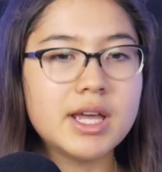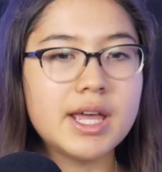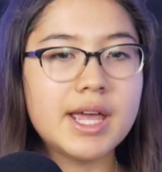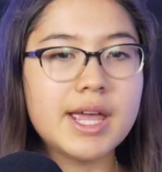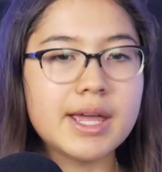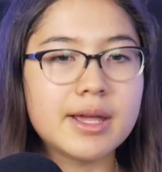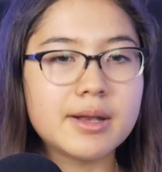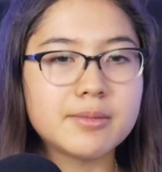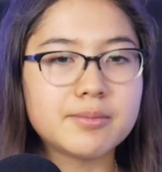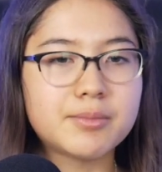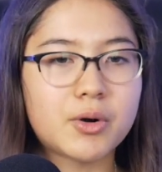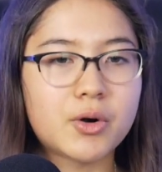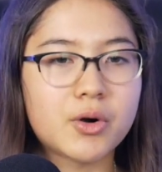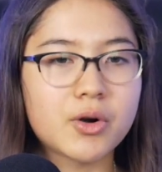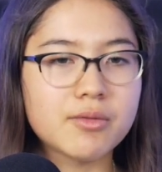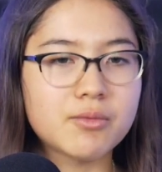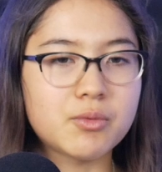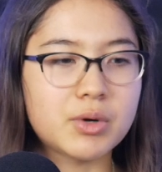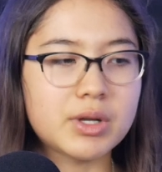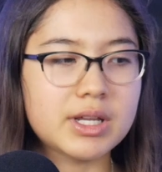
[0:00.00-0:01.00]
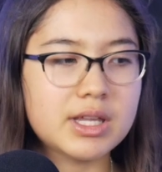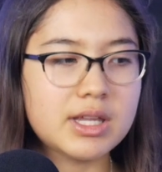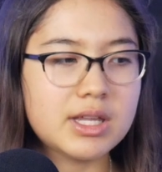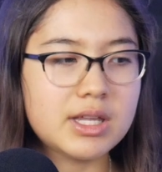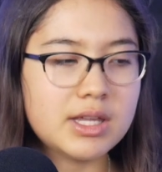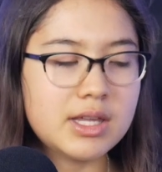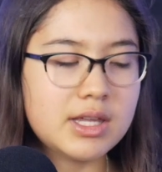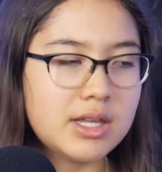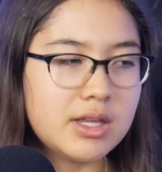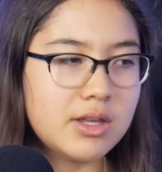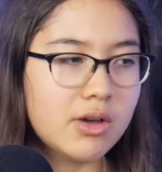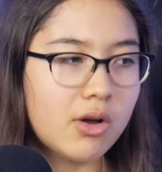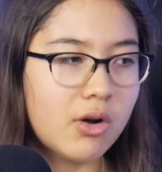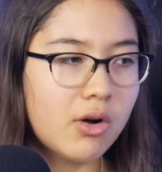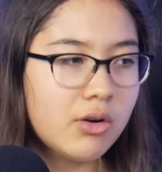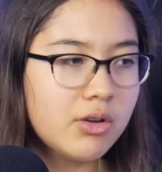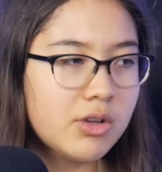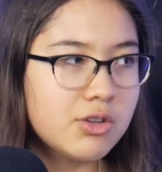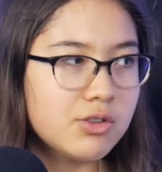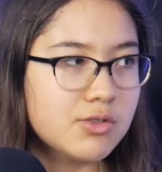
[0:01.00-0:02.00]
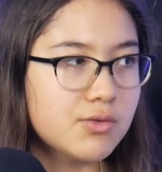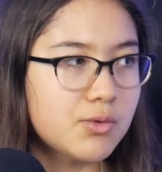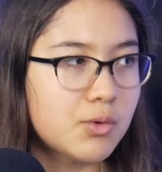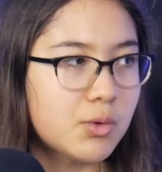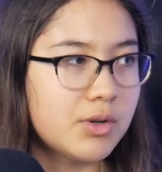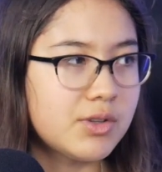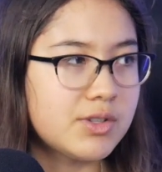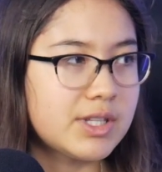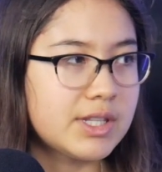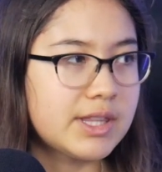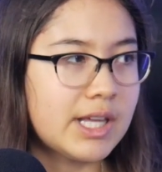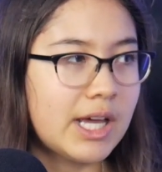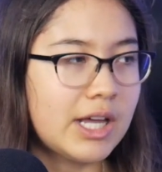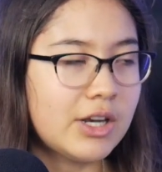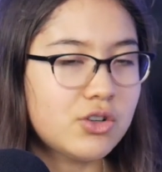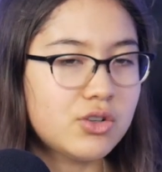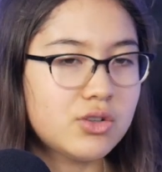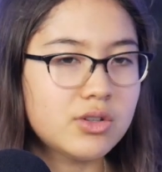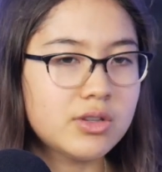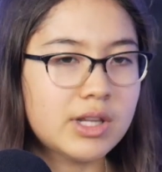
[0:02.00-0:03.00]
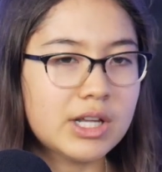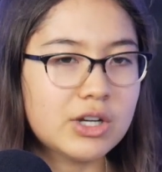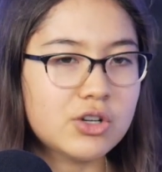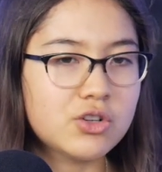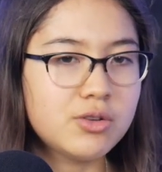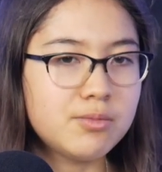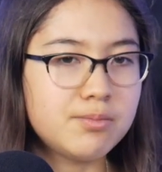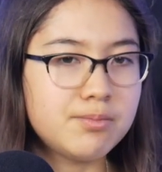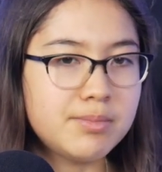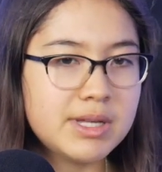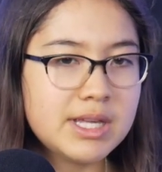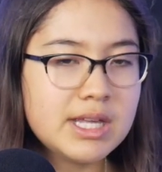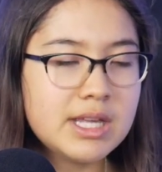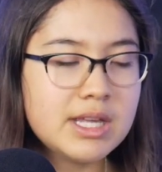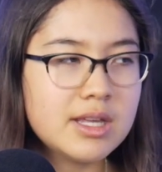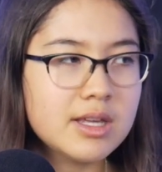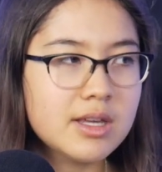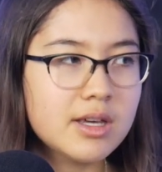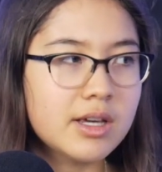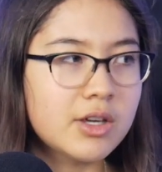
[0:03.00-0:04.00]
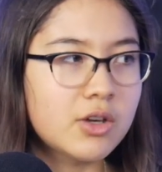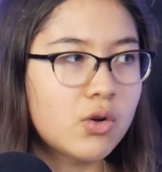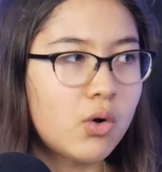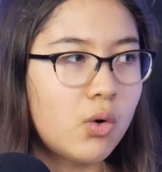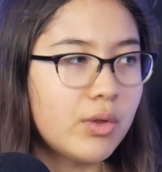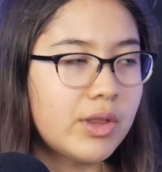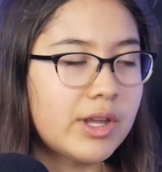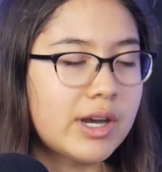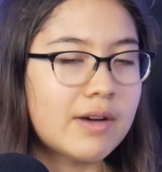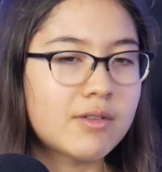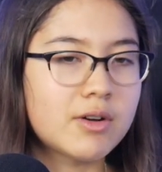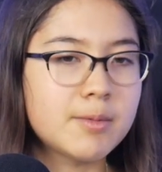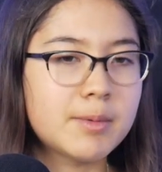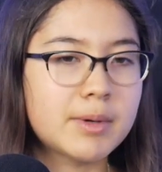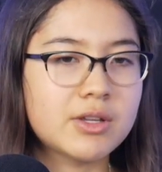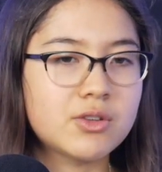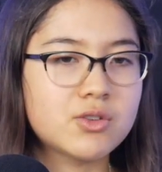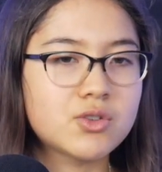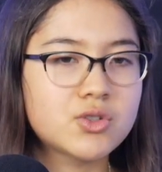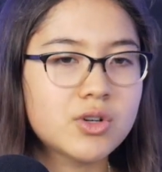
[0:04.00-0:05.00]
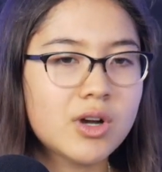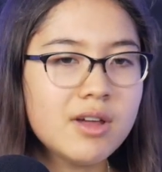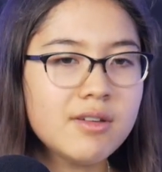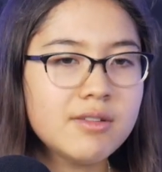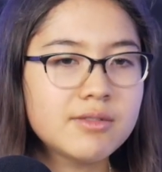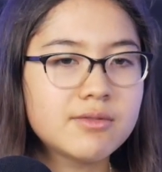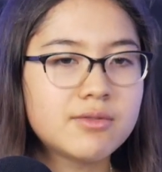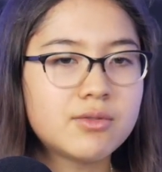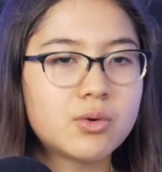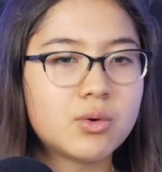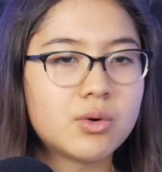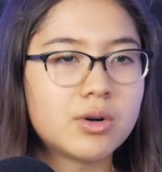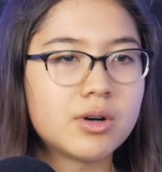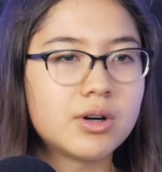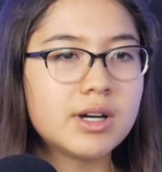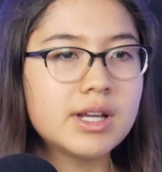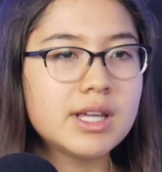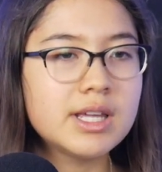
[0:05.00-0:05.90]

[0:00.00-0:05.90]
And part of what he argues for is that should be a goal that everybody's striving for,